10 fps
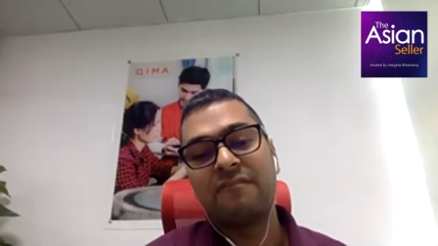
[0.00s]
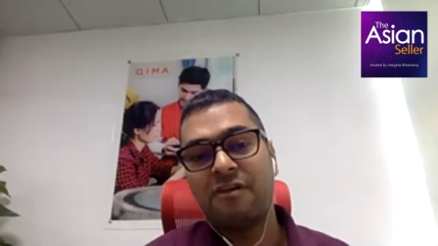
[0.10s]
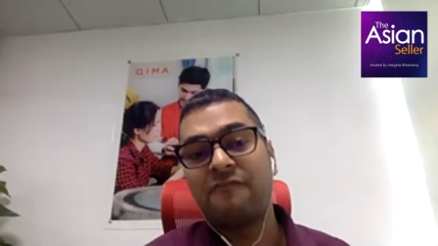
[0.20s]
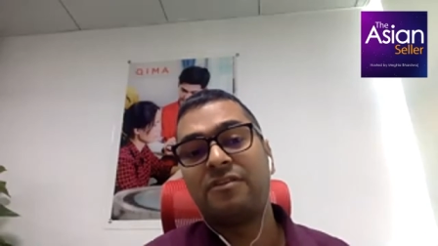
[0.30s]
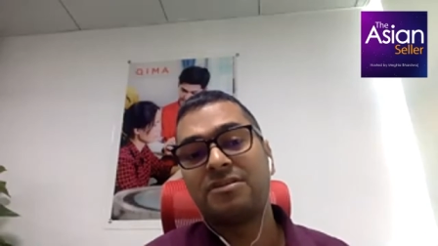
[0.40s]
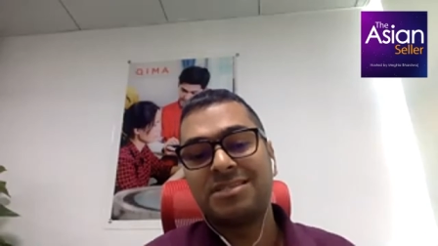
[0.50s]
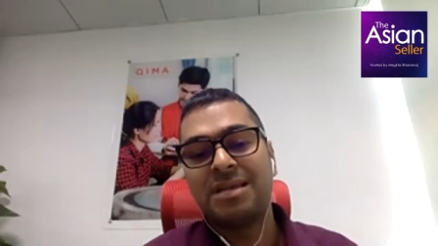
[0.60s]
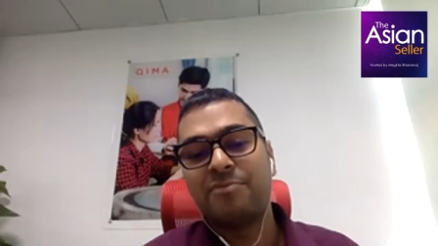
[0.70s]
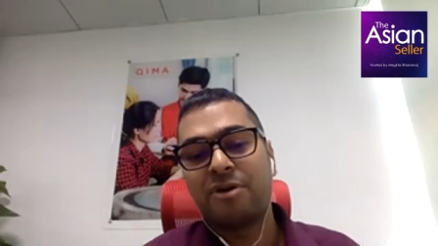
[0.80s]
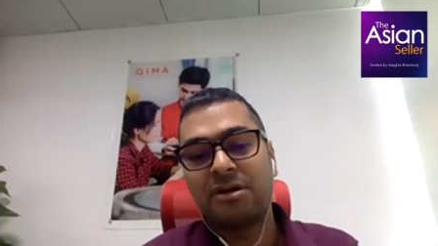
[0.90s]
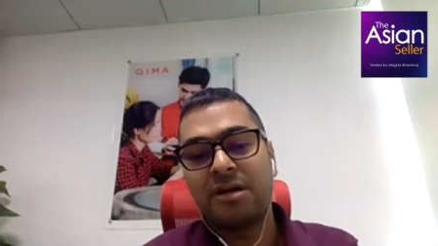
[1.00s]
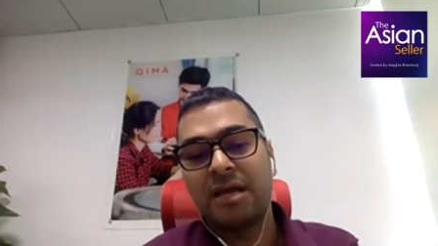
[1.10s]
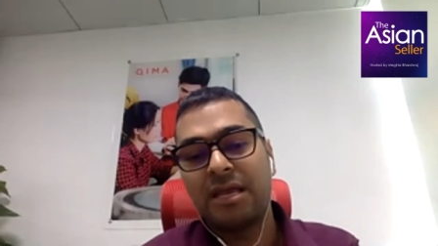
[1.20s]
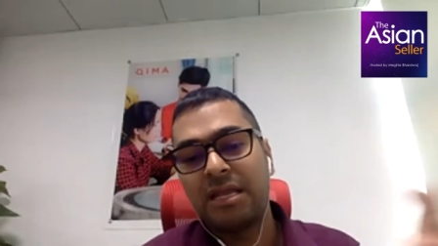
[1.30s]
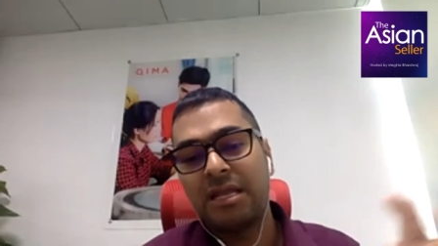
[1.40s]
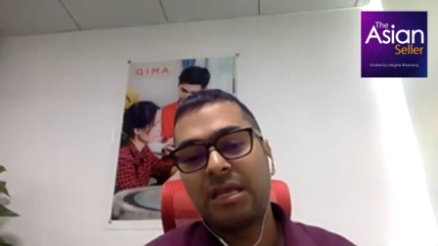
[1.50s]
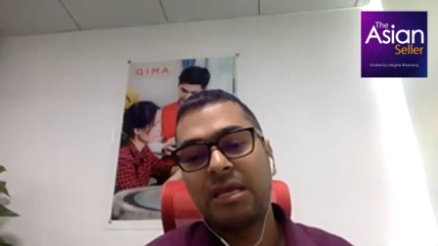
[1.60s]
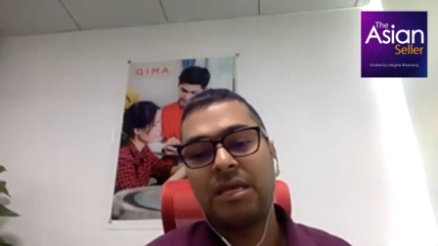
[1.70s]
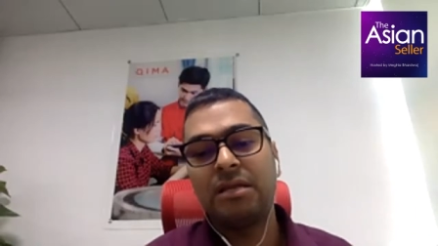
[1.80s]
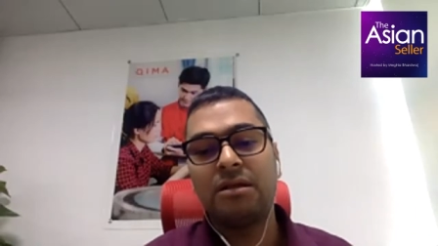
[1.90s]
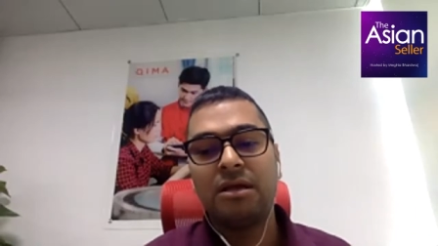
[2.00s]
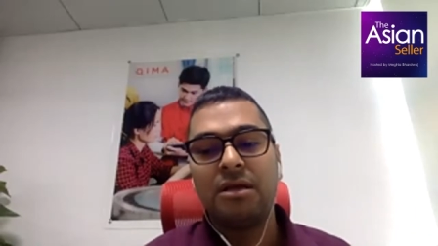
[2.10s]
You have the same product again and again.